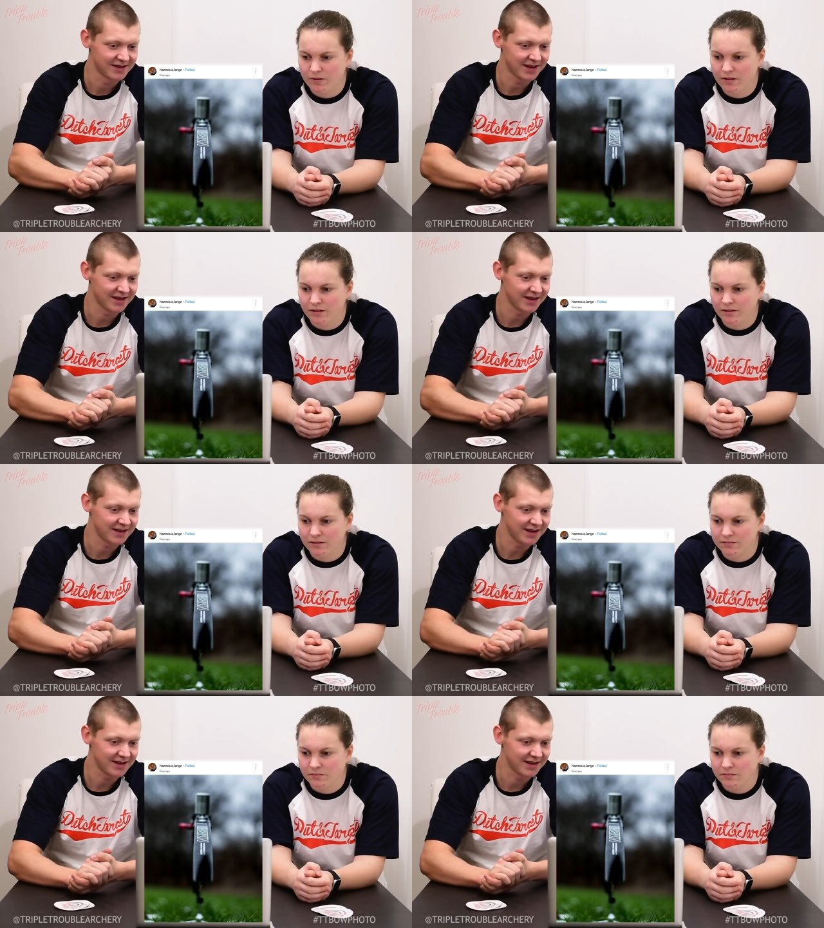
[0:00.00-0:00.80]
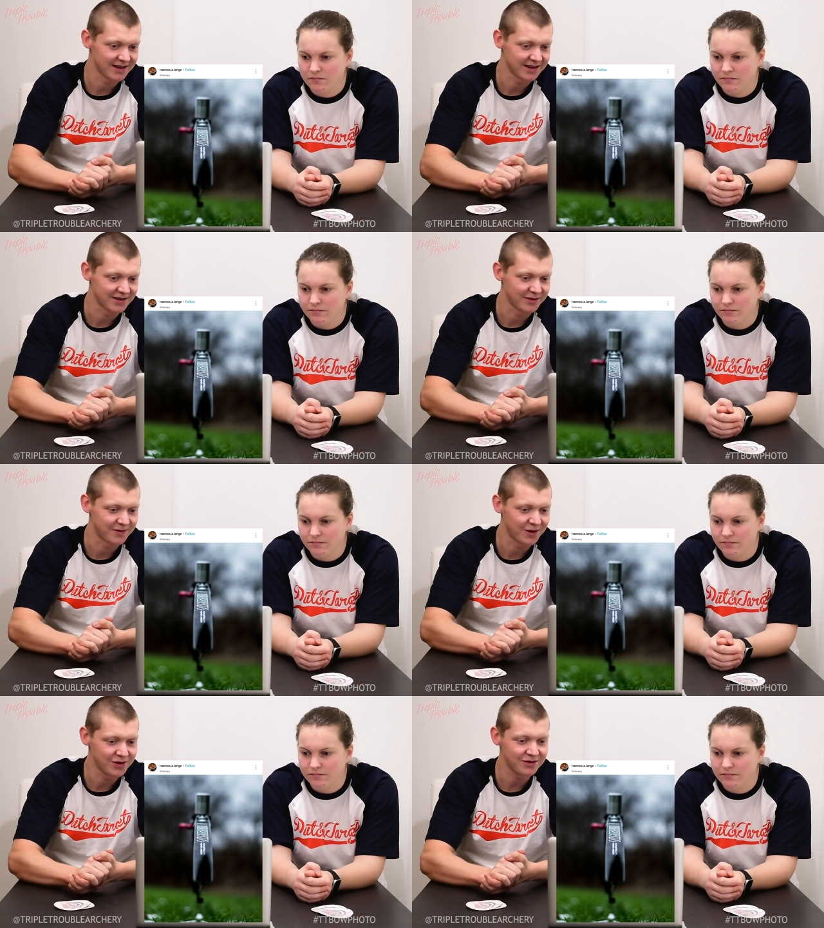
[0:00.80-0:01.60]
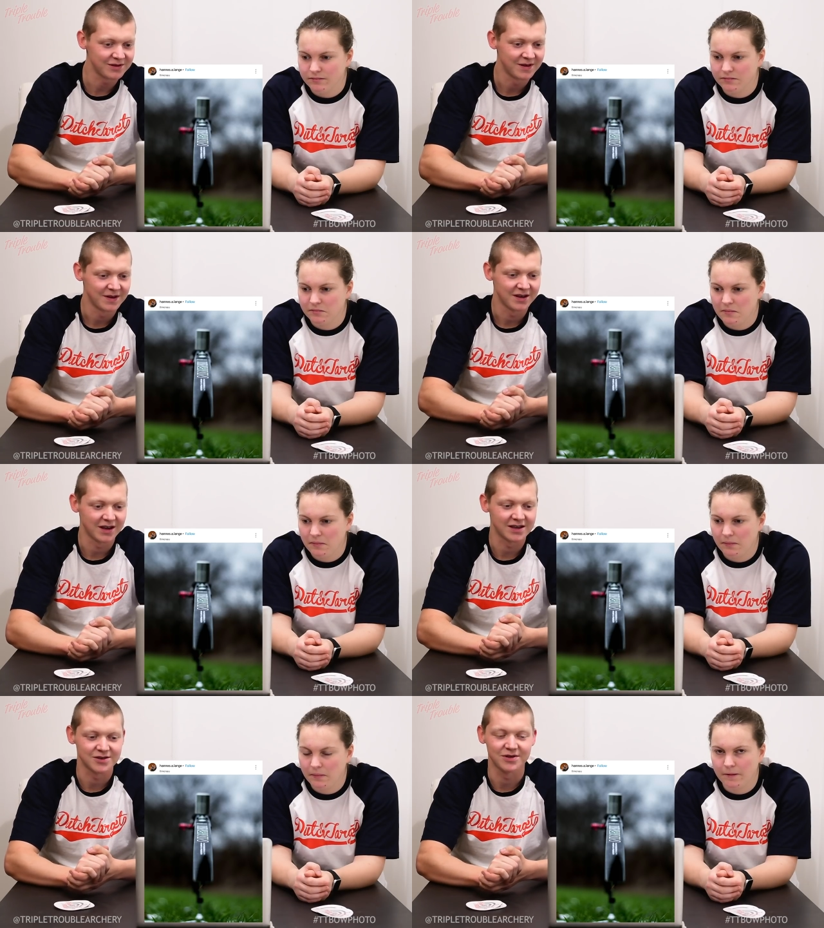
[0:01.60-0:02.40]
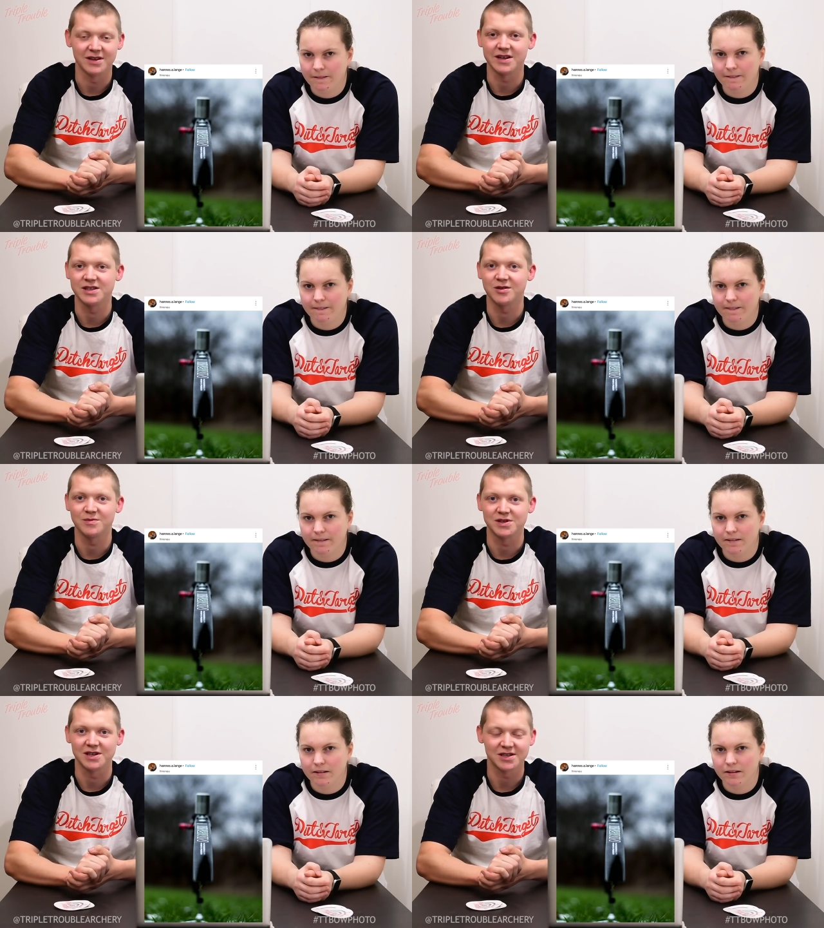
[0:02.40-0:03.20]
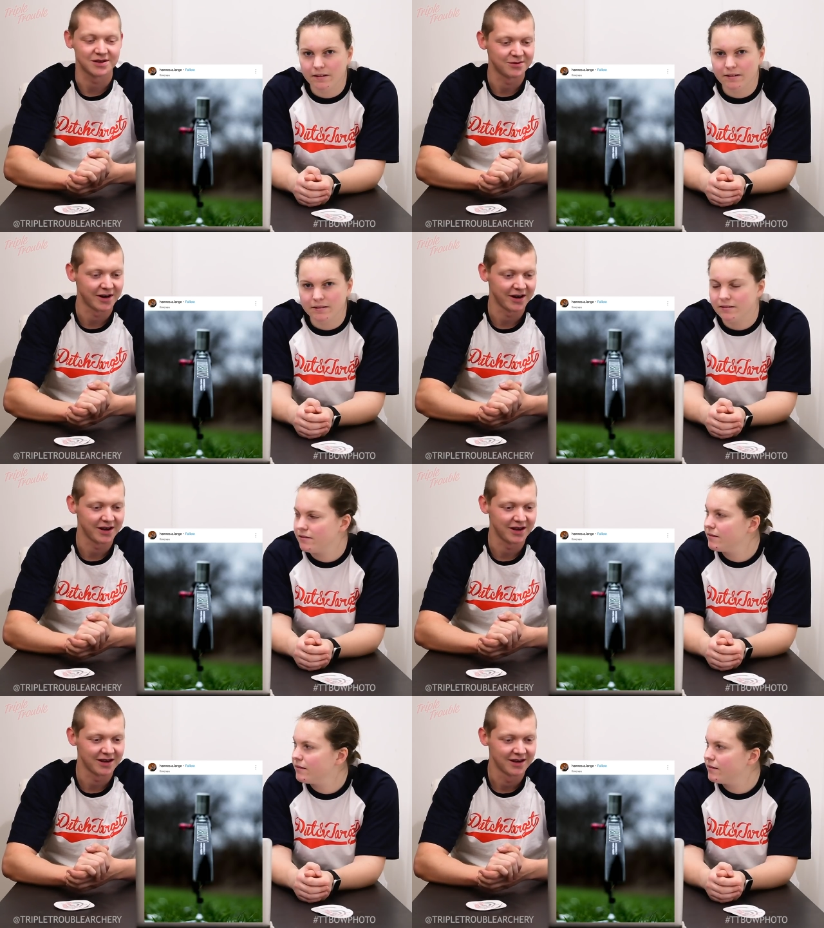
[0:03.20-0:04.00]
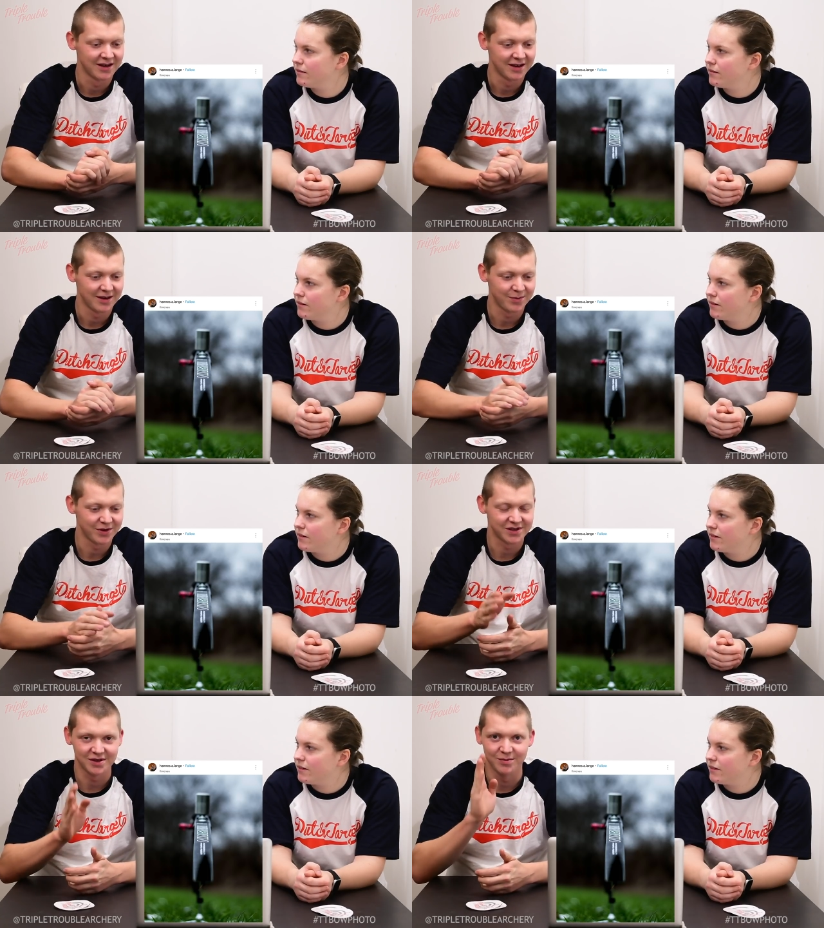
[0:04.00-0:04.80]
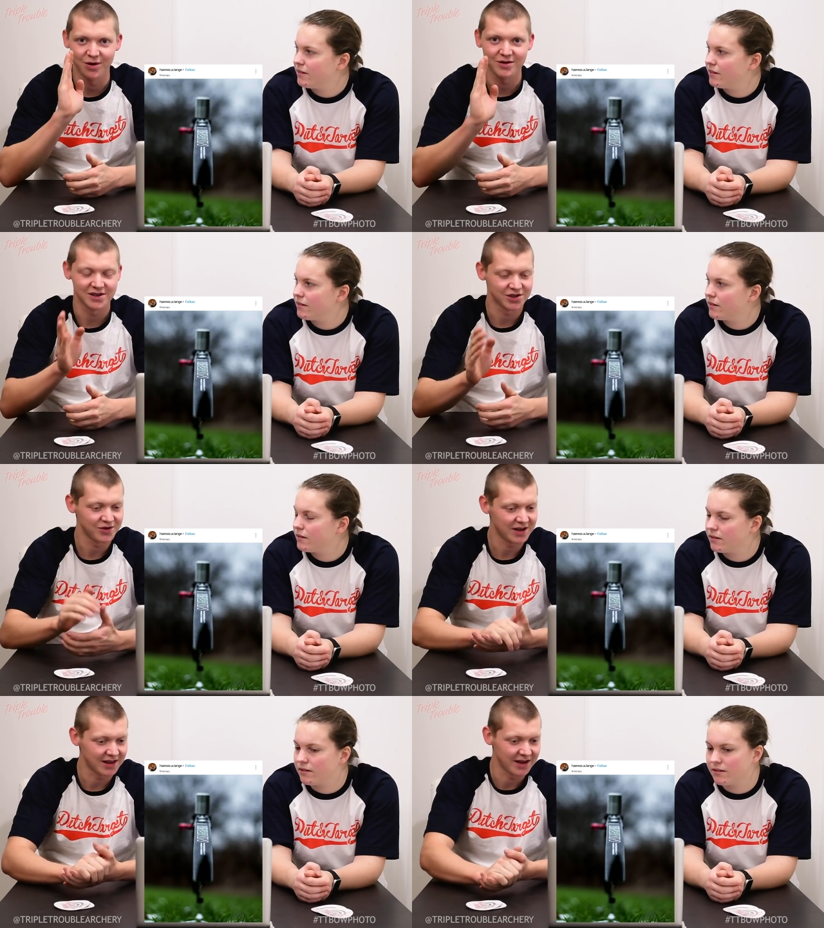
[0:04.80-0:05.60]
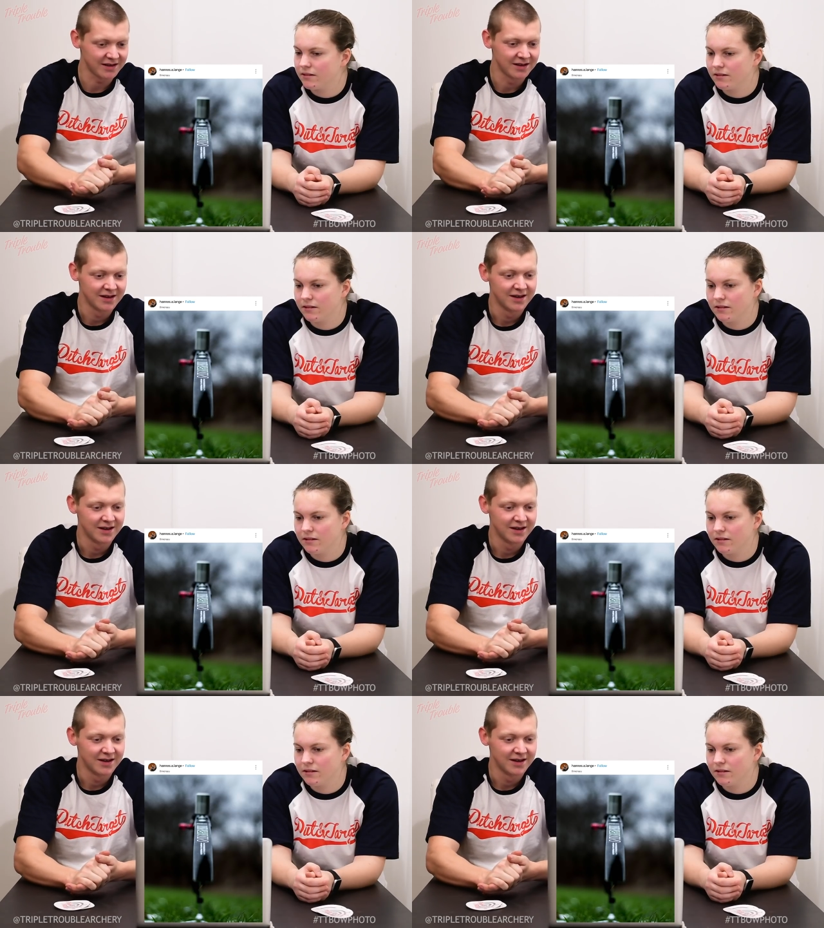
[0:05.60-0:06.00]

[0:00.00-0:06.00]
Speaker 1: I, I think the, the photo, he has a really nice composition where he puts the bow in a straight line.